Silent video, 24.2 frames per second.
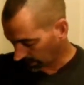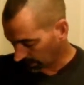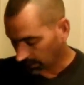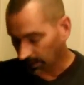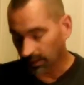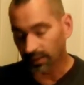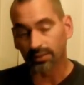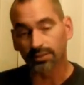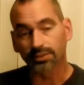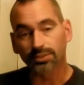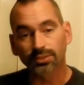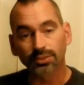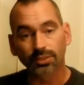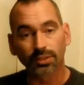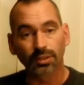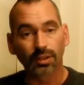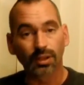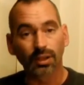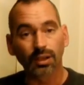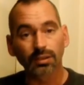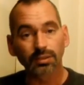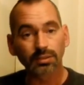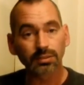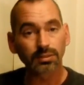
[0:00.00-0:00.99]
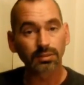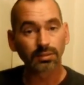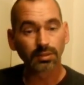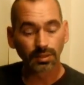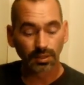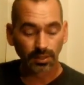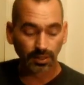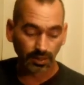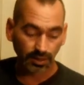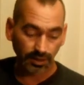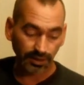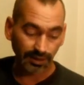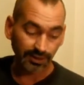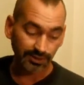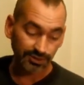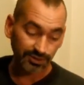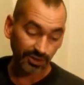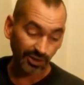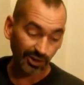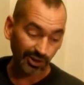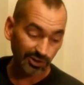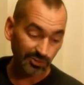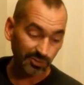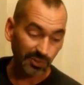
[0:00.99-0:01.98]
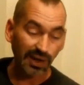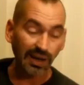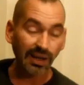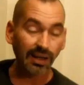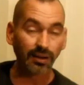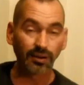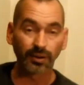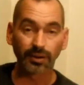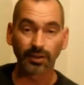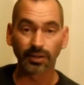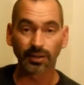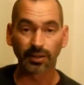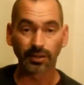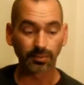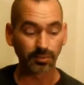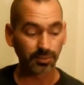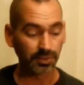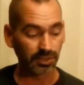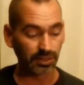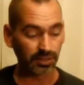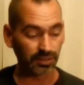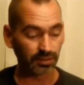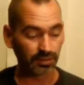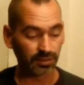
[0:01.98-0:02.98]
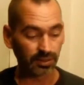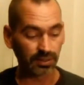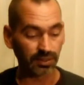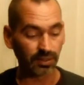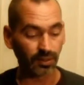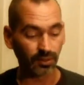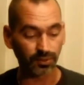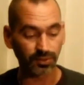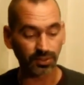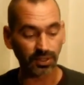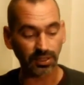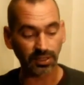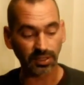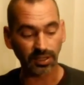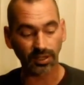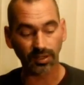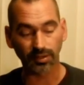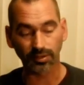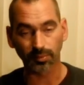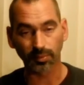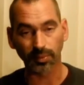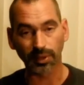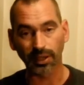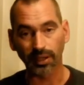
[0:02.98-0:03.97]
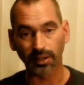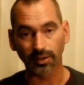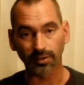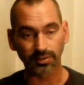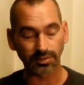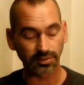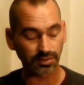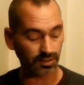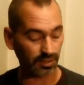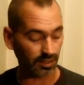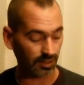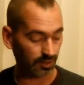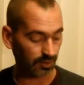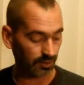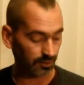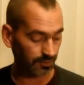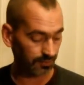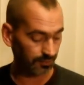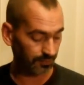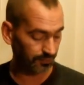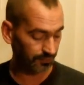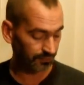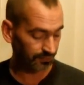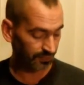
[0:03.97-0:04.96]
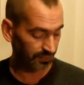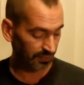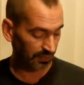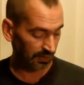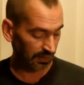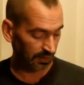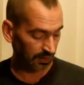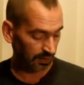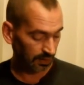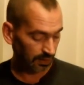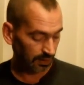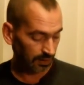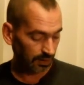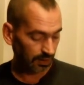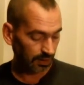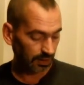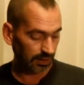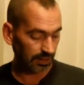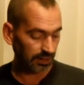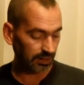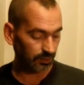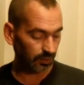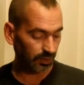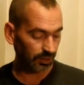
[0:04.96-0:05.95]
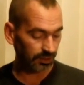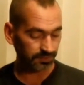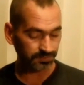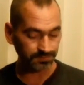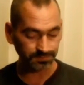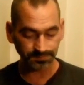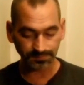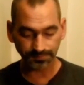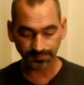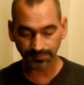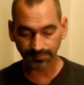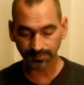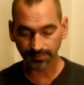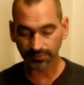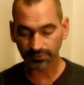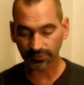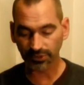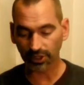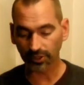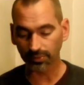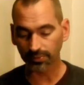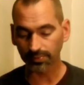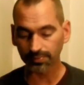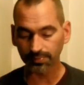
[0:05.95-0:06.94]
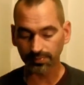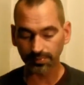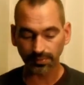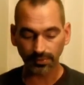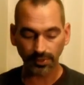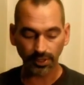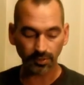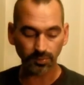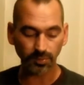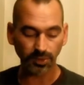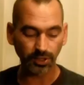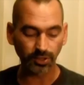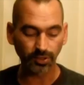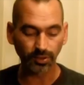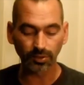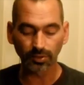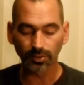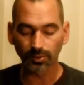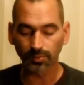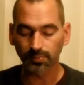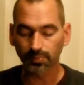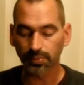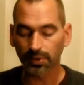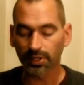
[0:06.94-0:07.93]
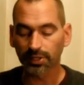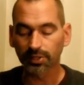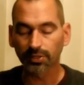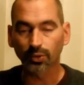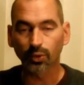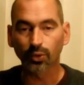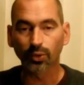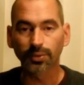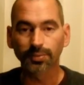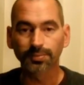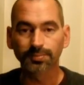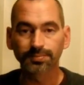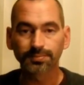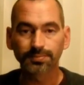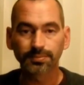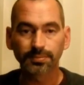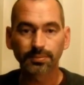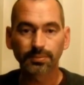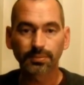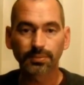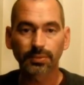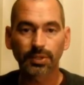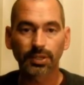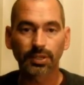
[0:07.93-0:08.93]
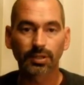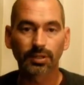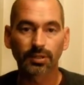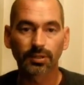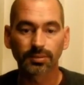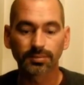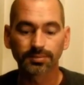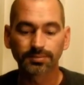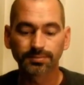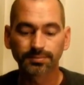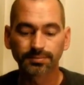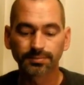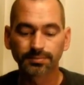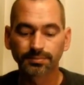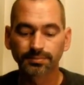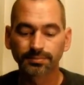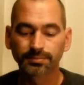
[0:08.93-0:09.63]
that thing sucks. It'll charge the battery up, but it don't take care of the batteries at all. Anyway, so here's my new little play toy. I